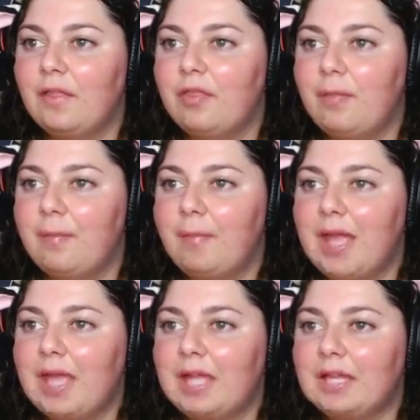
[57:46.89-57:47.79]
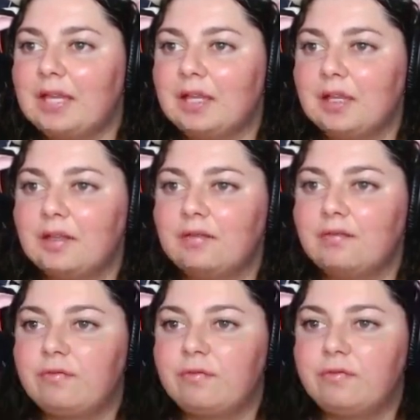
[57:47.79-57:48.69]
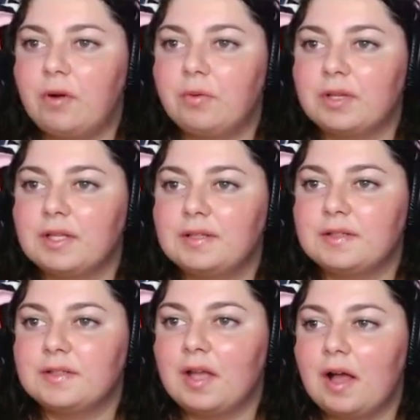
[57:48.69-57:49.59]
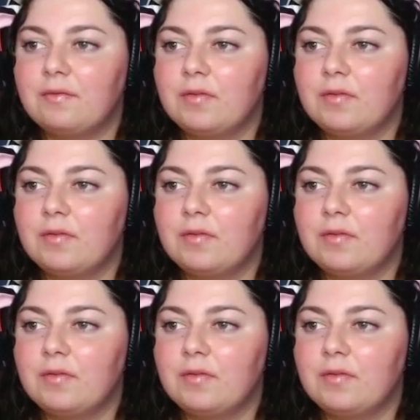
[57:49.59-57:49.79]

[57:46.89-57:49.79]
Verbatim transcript: the main focus of.